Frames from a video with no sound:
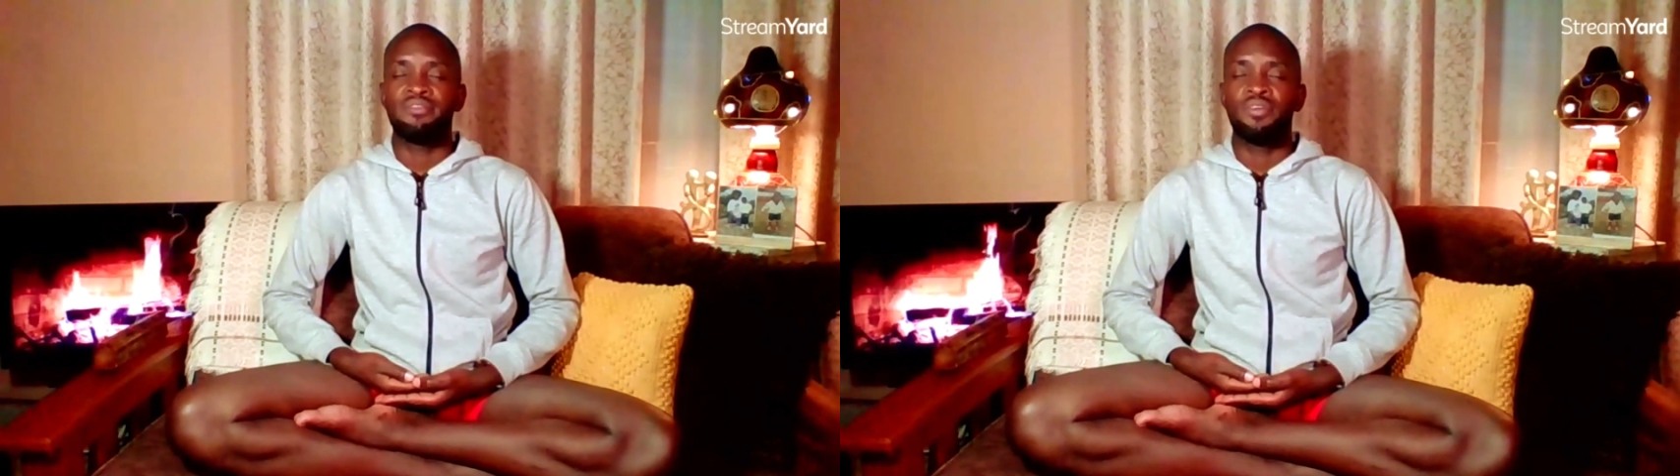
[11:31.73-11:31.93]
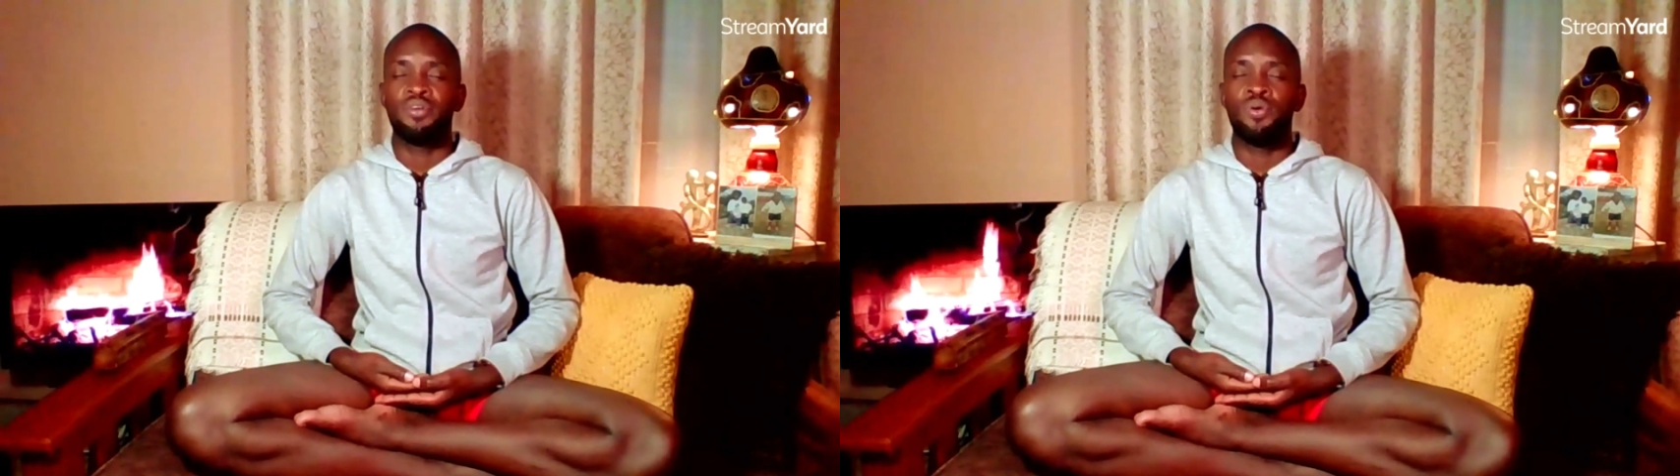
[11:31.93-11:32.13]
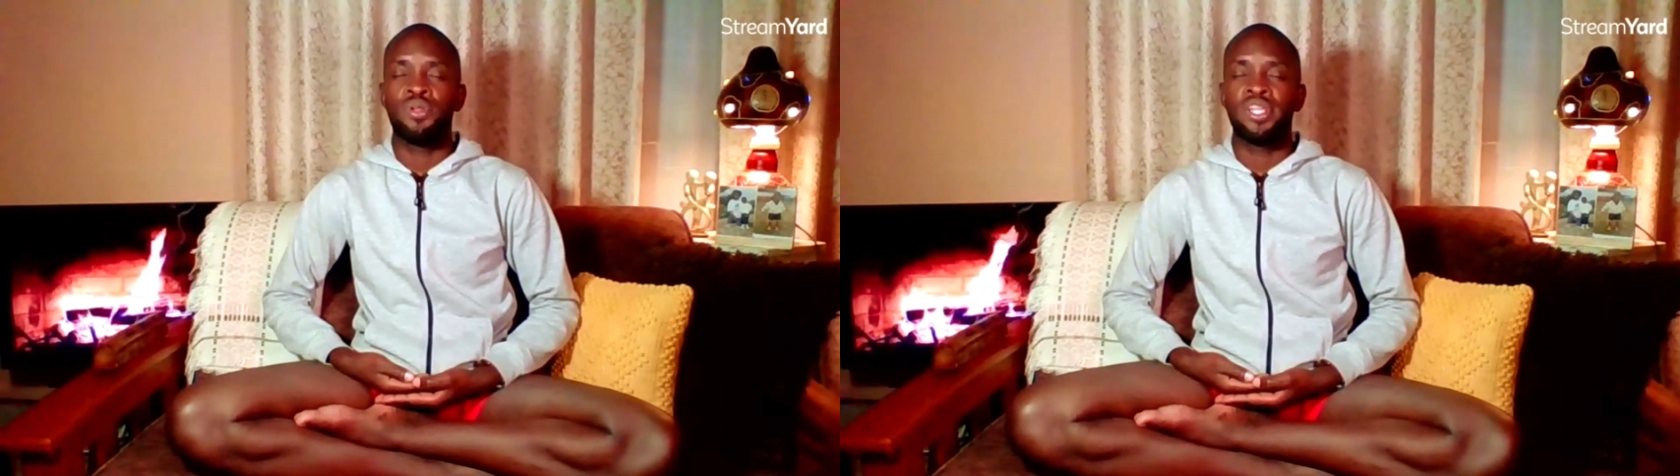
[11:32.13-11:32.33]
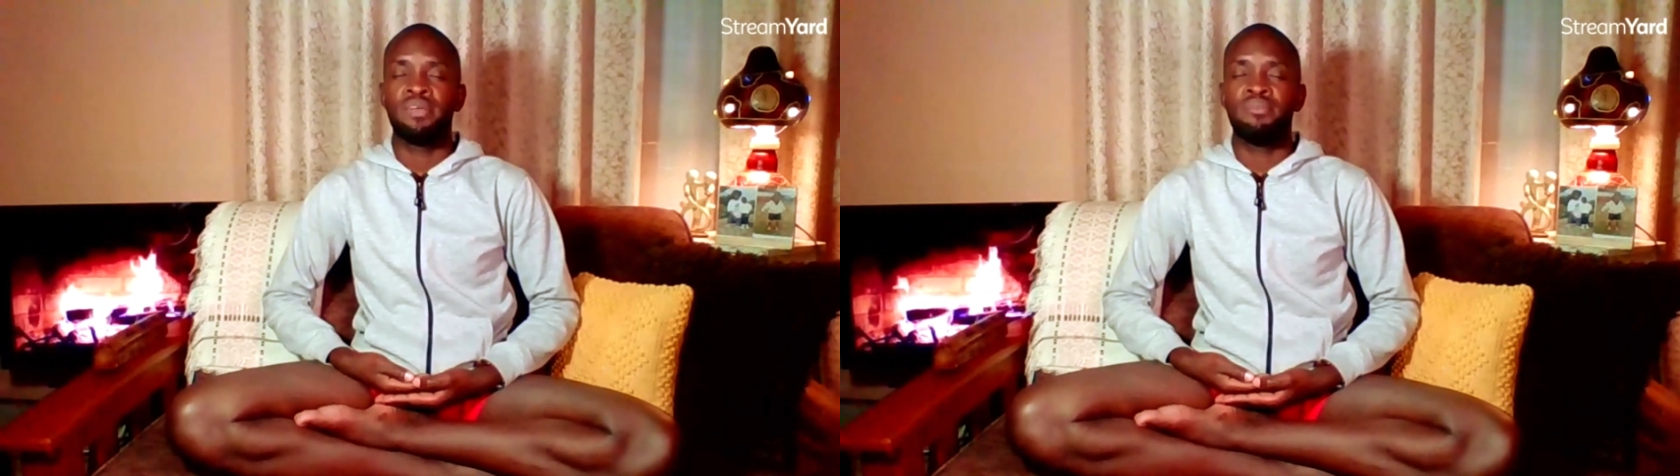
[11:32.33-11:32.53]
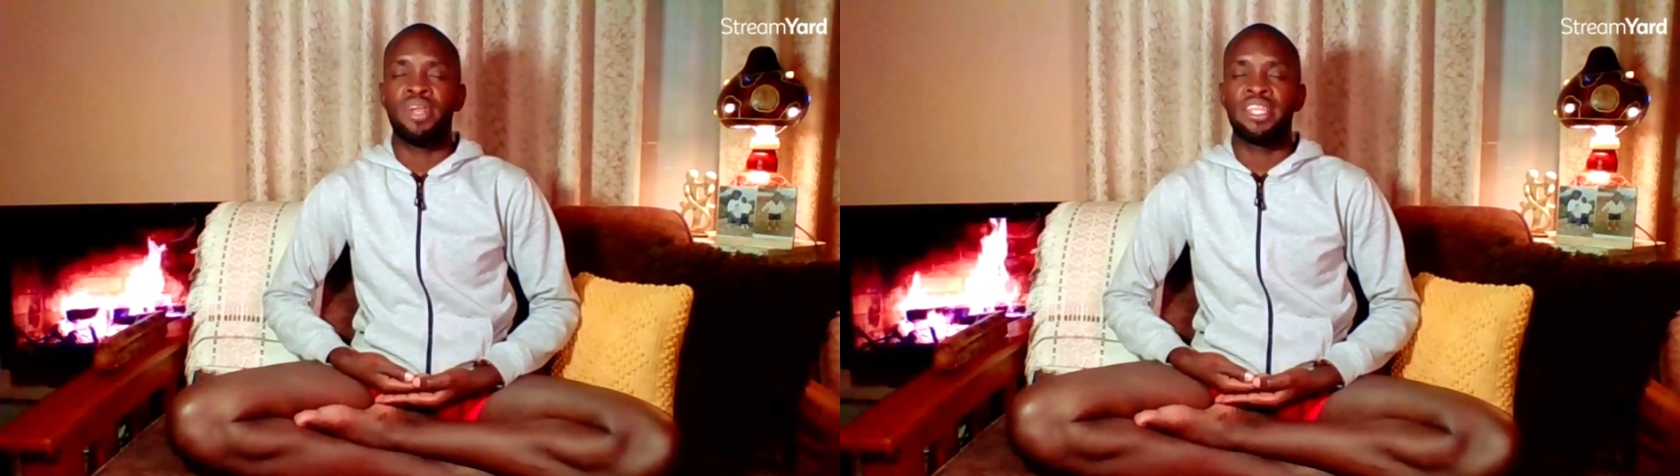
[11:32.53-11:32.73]
Hold the
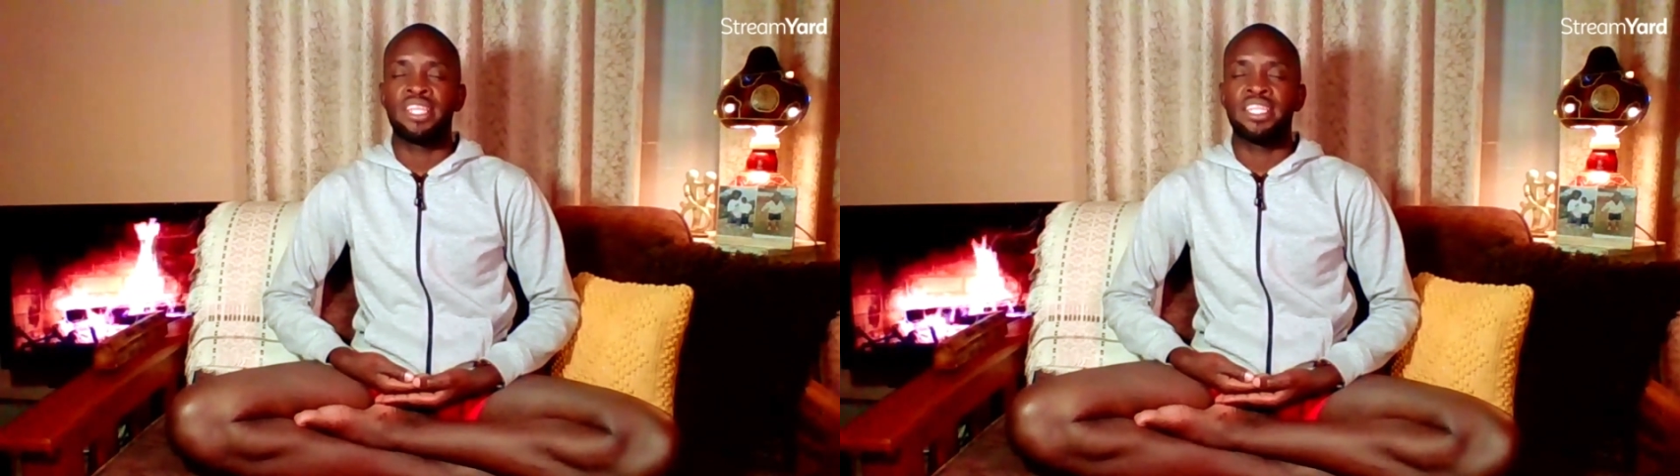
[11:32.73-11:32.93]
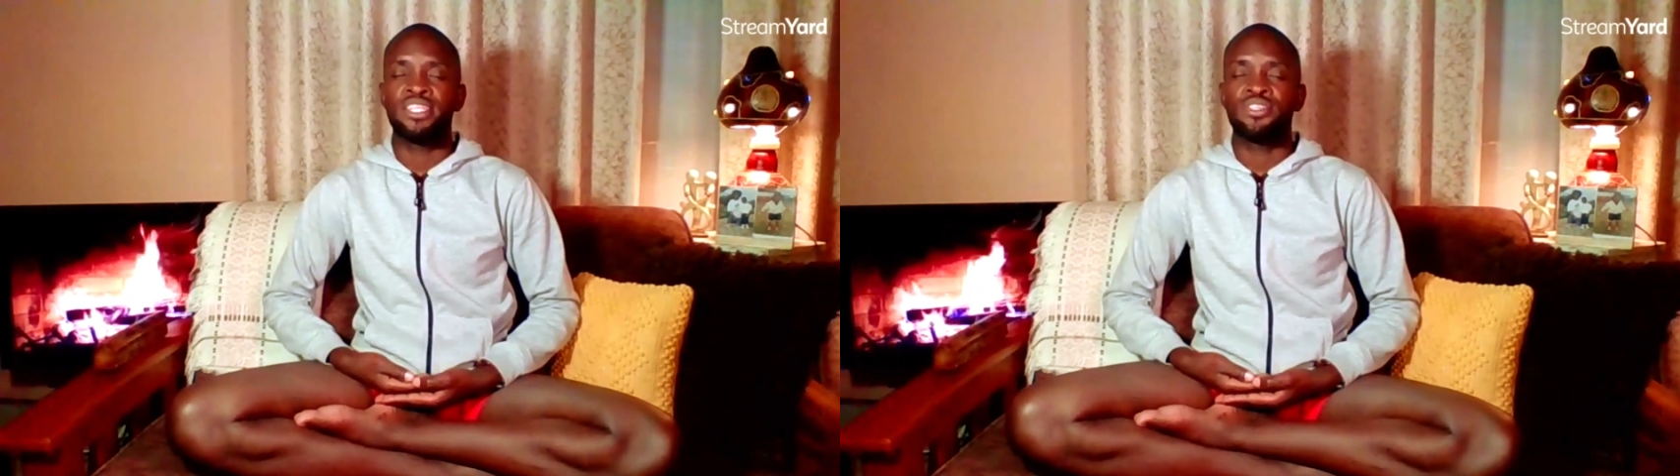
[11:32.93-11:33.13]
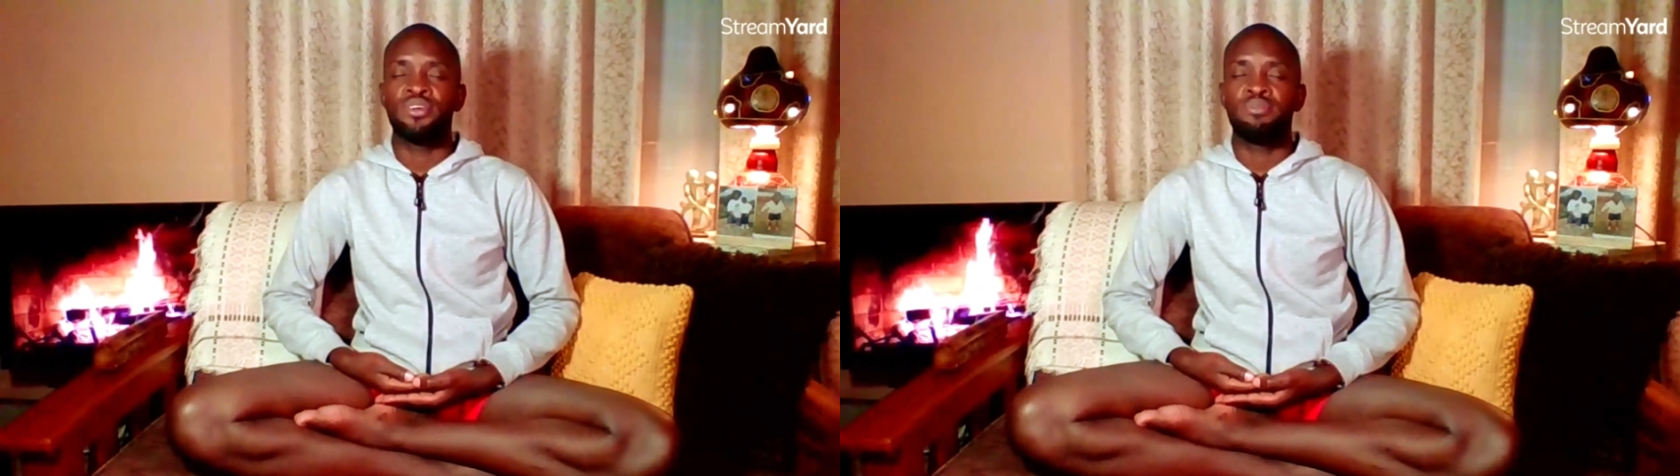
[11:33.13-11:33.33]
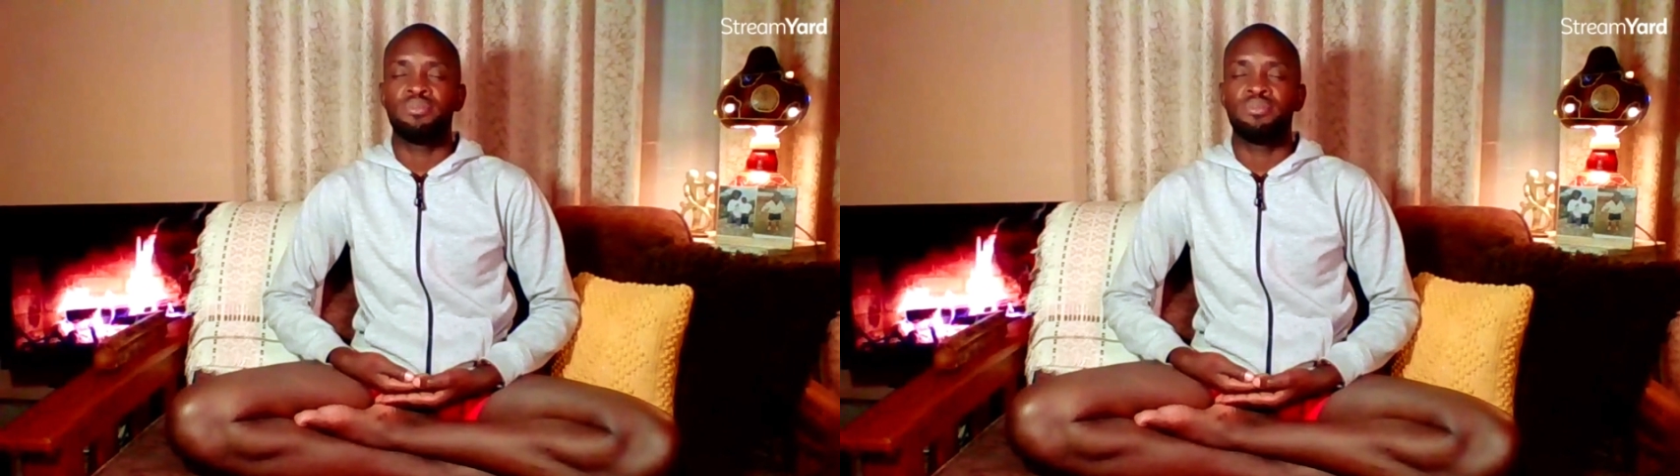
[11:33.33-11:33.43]
breath at the top.